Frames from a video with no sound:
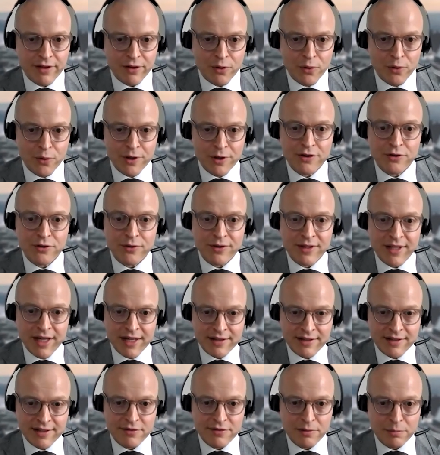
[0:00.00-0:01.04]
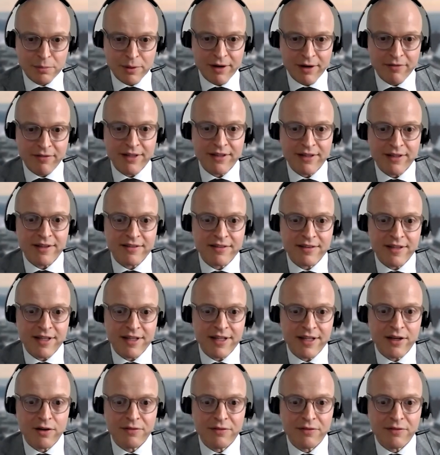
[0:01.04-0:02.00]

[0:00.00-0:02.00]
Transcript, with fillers: you go into dentist to prevent the sealing